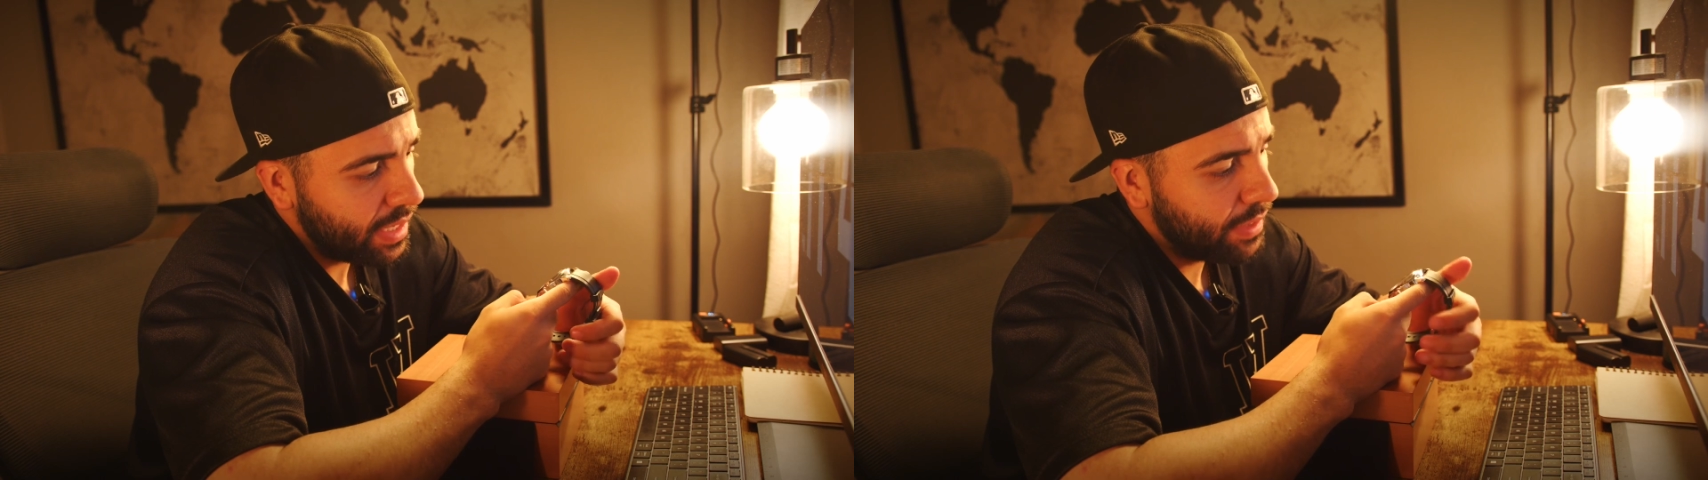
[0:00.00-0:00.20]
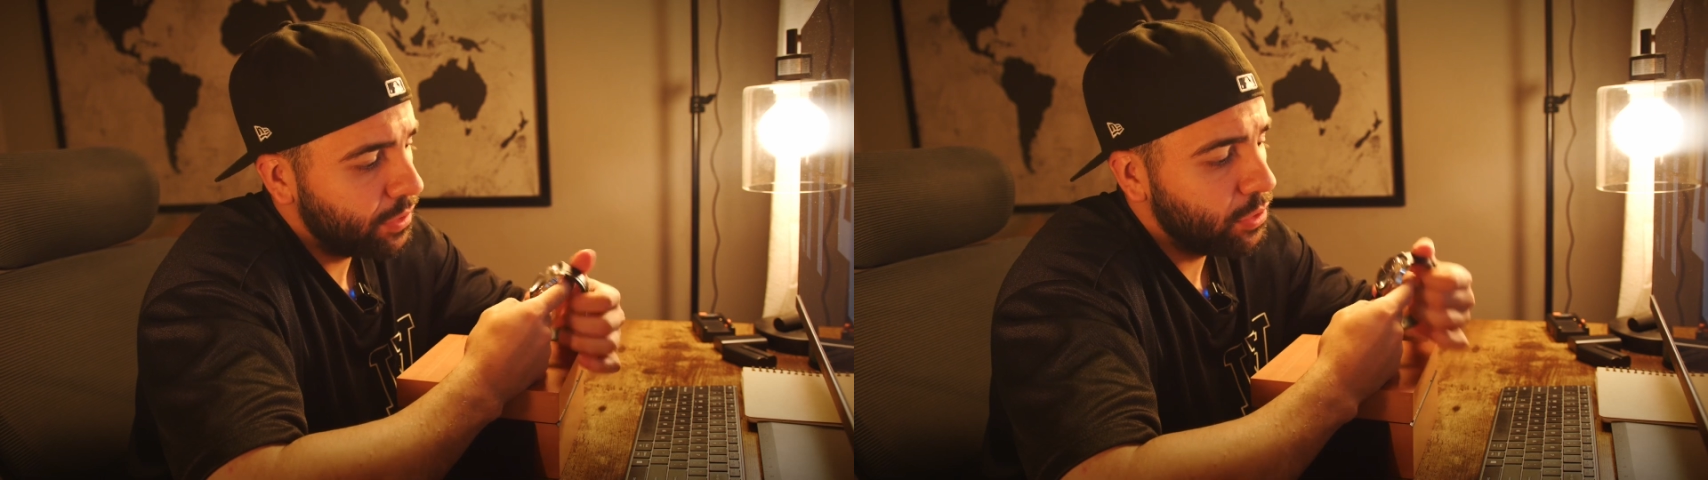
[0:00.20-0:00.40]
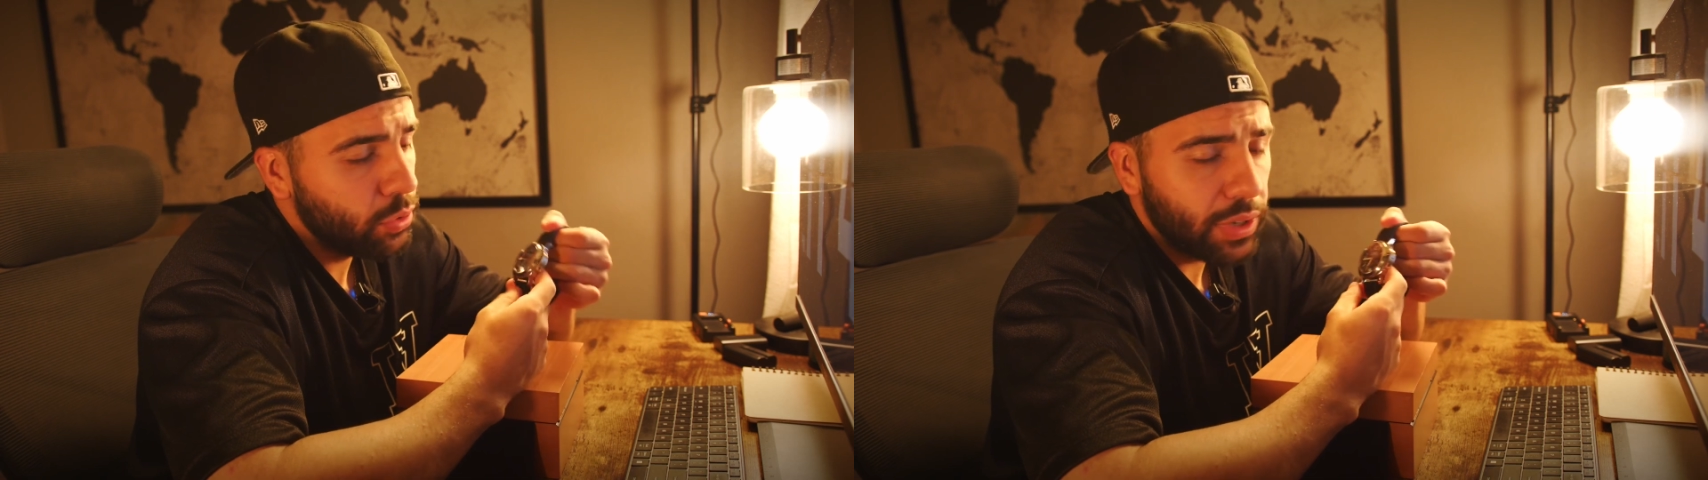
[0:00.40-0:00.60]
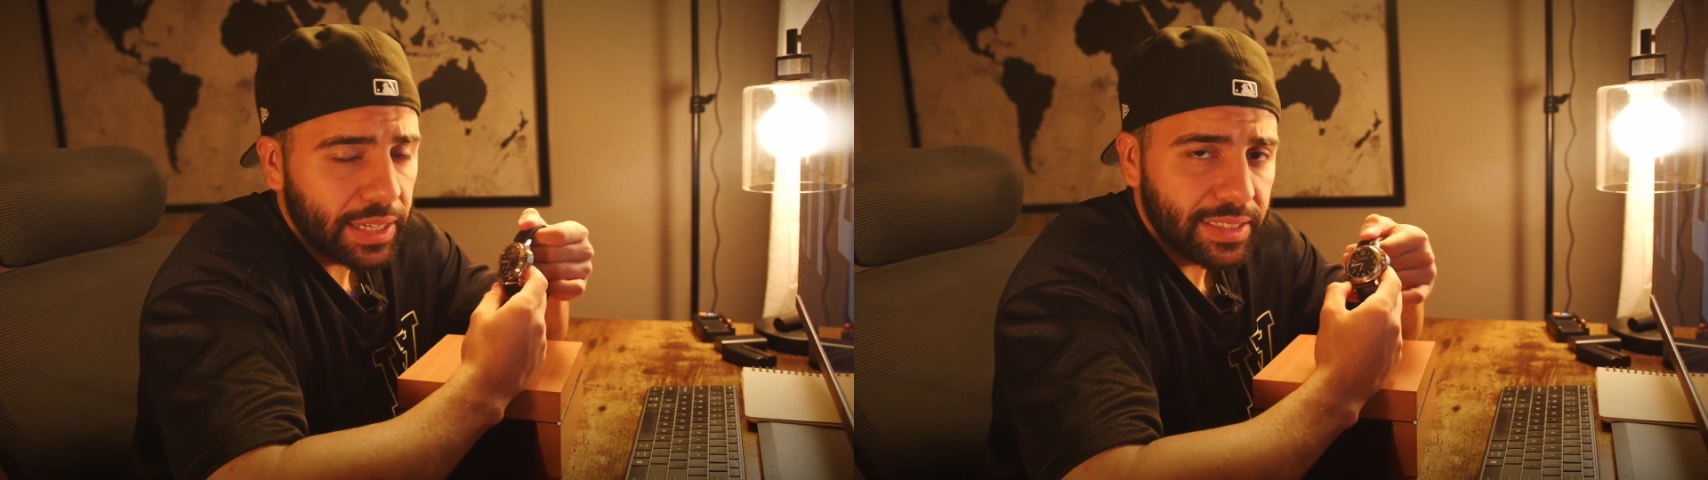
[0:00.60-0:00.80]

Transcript: if you do like